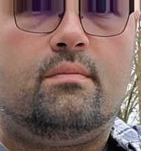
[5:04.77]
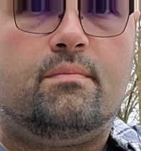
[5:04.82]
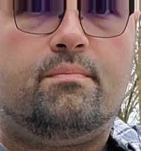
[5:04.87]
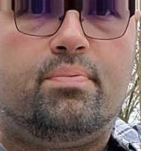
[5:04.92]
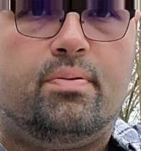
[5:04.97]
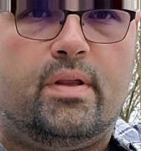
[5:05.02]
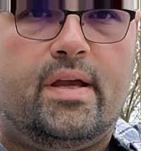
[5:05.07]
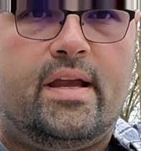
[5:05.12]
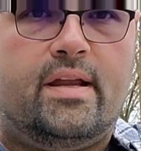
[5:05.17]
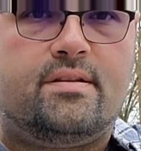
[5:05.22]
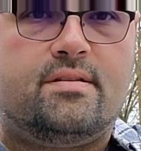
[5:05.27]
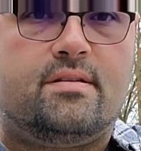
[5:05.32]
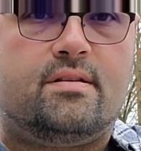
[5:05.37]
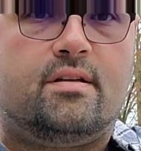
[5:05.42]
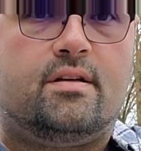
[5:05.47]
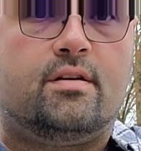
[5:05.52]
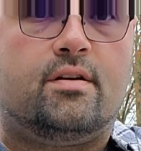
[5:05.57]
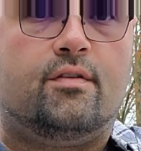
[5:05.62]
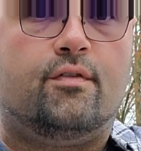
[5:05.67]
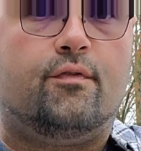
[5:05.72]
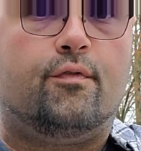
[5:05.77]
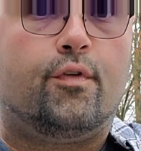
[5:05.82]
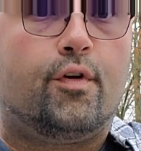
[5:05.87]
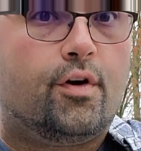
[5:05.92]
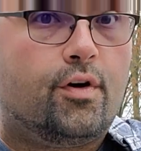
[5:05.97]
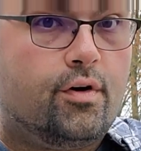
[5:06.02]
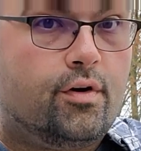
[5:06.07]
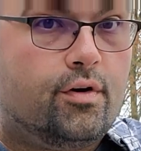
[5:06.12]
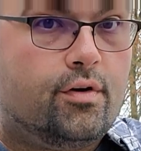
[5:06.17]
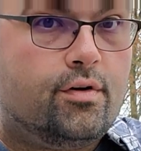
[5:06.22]
plates
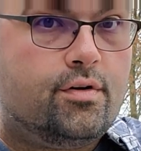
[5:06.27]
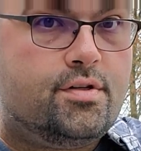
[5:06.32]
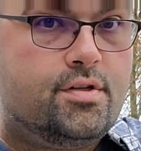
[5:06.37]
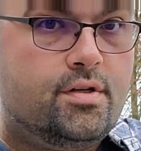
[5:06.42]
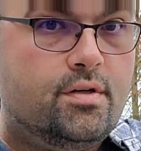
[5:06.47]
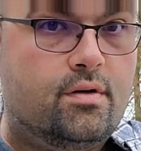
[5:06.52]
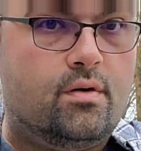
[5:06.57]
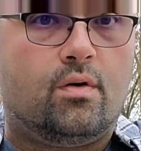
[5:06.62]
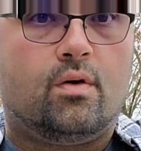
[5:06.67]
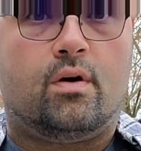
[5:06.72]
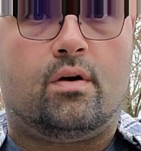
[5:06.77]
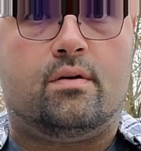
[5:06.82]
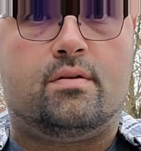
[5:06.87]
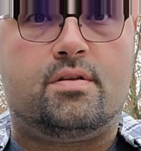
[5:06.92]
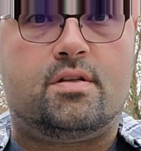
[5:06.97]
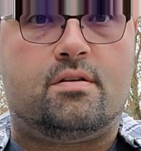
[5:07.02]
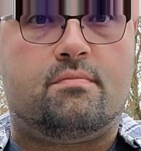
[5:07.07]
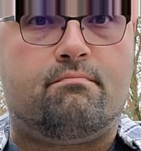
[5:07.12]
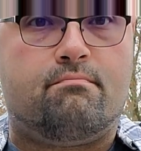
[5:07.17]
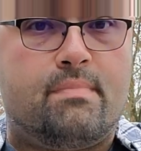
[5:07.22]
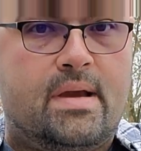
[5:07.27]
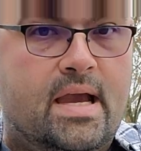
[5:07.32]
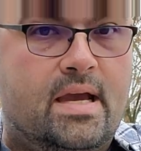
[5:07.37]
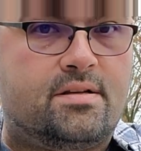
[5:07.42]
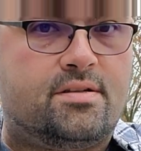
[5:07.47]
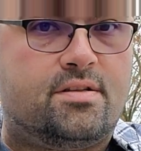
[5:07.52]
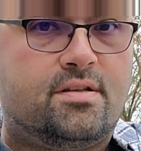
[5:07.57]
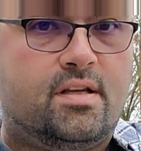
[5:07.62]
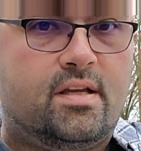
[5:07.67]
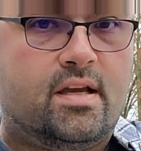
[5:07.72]
converge or
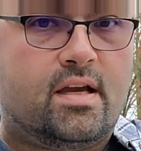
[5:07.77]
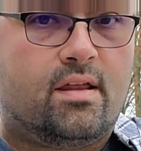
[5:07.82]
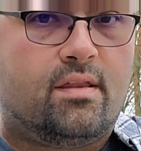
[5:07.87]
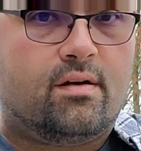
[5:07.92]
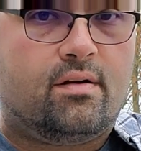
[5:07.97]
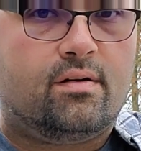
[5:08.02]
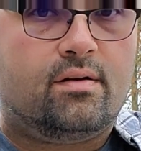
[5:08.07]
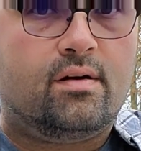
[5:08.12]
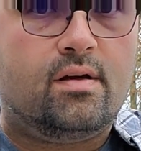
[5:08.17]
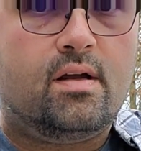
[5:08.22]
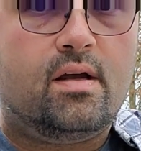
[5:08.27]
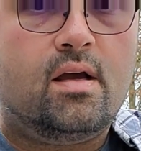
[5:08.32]
smash together,